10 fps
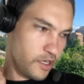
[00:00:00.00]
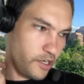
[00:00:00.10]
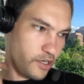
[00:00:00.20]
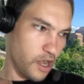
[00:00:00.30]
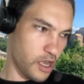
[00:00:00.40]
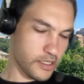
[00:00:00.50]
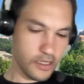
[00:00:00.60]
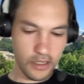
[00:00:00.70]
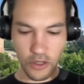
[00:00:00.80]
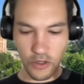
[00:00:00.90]
here in
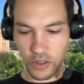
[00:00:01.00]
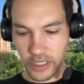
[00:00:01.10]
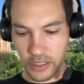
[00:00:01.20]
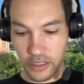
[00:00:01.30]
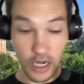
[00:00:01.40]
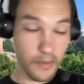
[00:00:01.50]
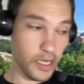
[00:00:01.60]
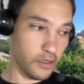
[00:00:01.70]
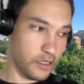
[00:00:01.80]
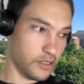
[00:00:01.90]
Austin locally to talk
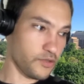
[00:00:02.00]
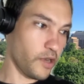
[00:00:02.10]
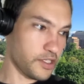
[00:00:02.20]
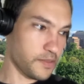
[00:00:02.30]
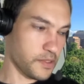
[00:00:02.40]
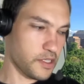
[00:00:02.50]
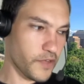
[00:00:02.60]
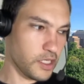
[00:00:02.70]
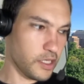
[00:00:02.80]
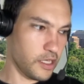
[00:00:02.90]
about this race specifically,